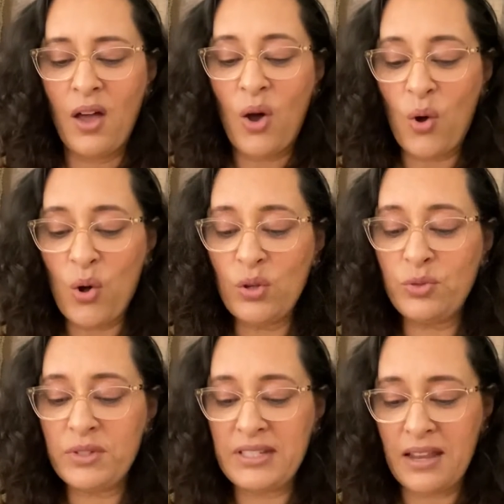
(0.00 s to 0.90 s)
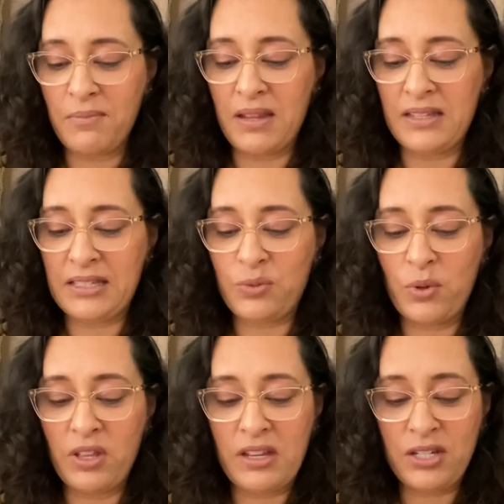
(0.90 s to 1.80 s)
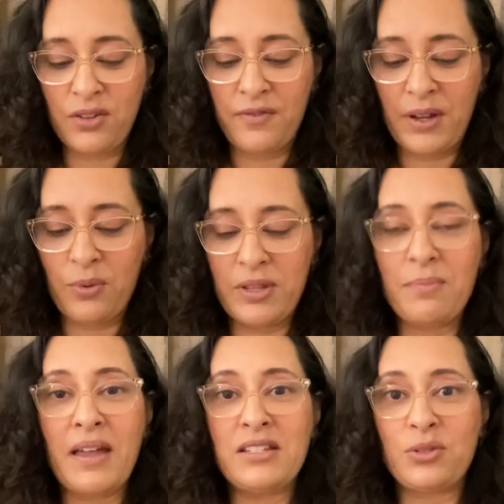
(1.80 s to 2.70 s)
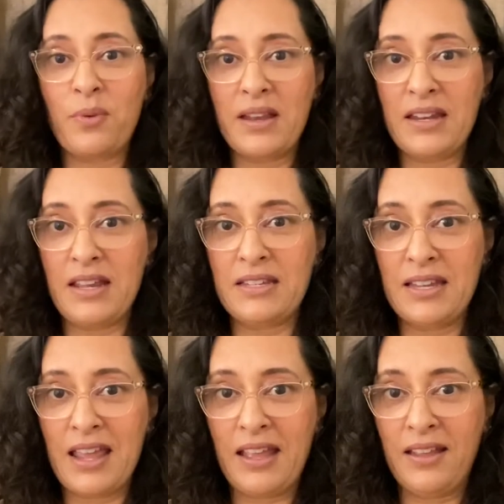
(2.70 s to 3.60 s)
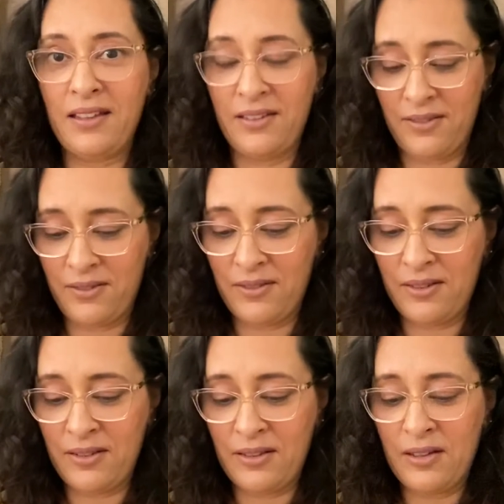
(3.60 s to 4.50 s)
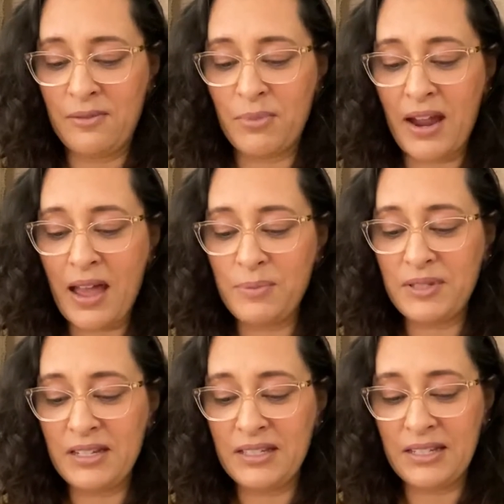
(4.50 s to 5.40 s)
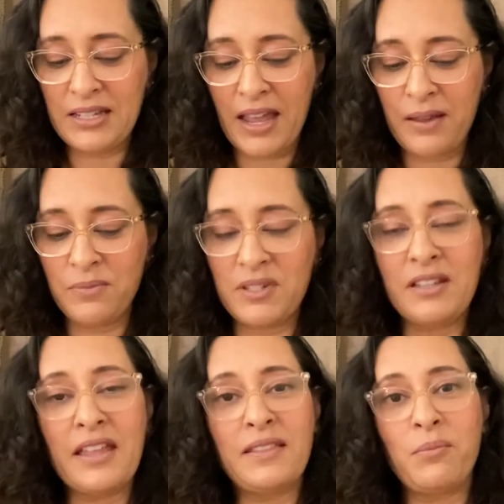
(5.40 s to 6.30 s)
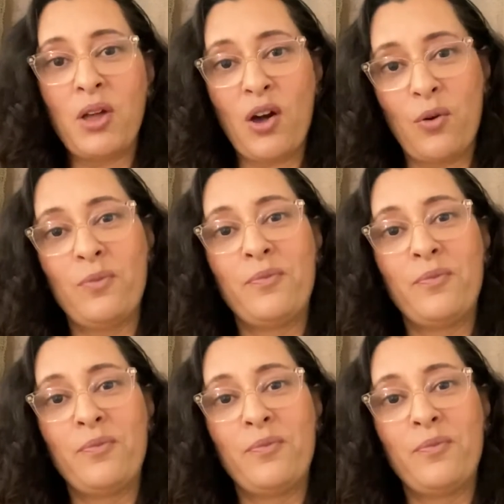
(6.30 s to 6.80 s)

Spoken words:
Old resentments will interfere with my serenity today. Perhaps it is a time to let them go.